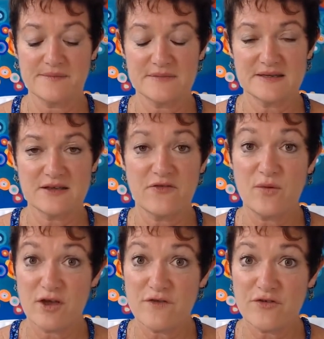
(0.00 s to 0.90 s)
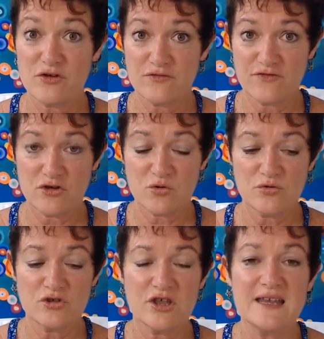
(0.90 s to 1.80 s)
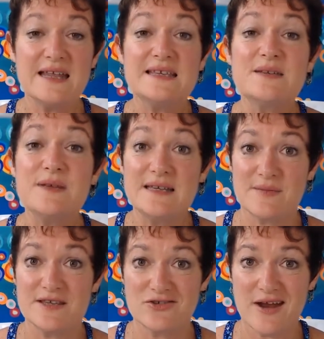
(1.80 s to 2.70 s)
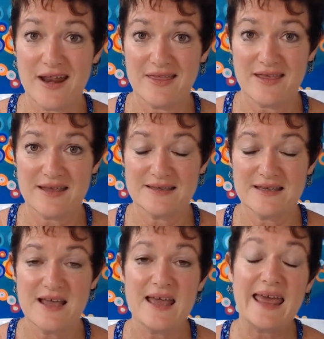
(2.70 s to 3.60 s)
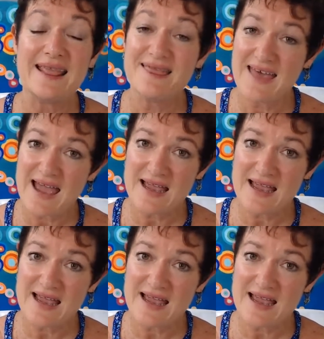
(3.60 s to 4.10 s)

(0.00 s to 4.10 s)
So if we go virtual, she needs to be demonstrating things. In that